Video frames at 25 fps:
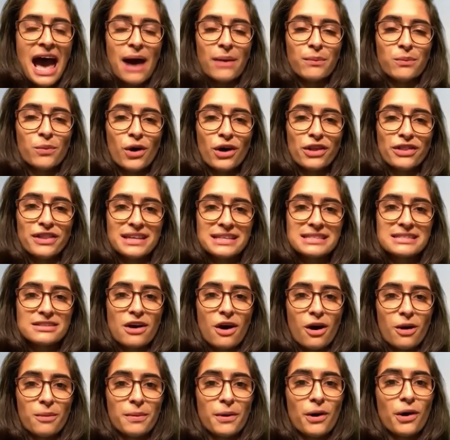and what this
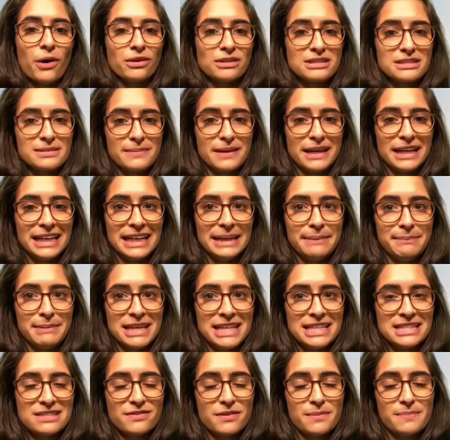COP ultimately
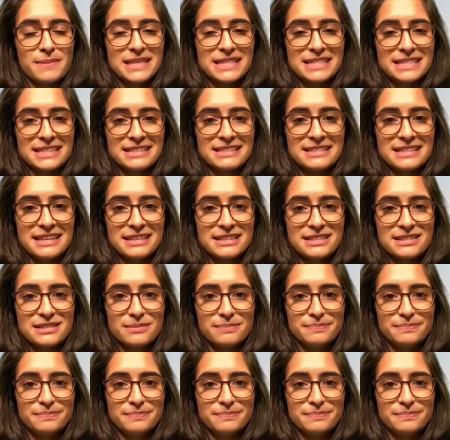means for businesses.